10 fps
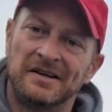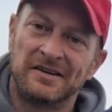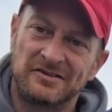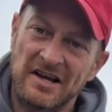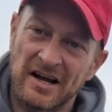
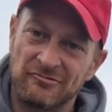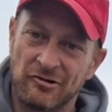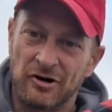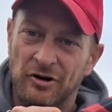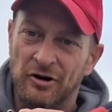Second
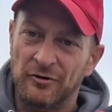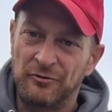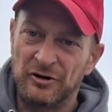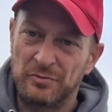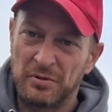rod, I got a
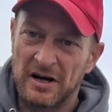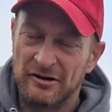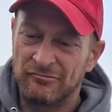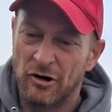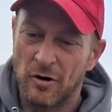fish bait,
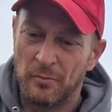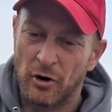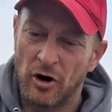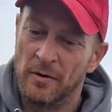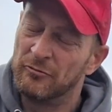rotten
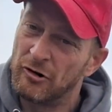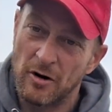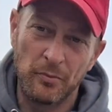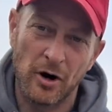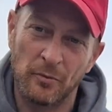bottom
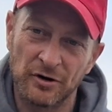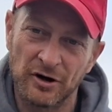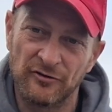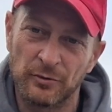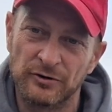on the
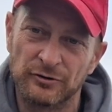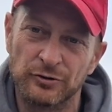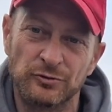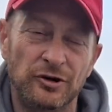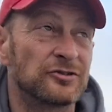other one
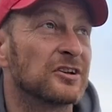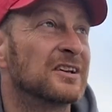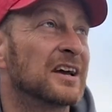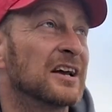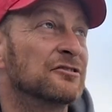too, just in
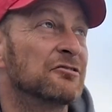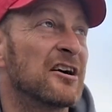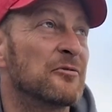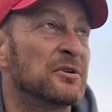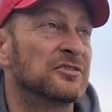case.
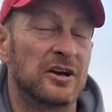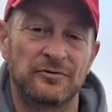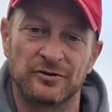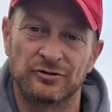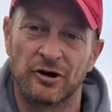Rather be safe
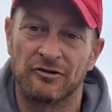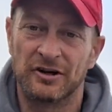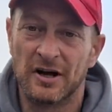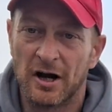than sorry.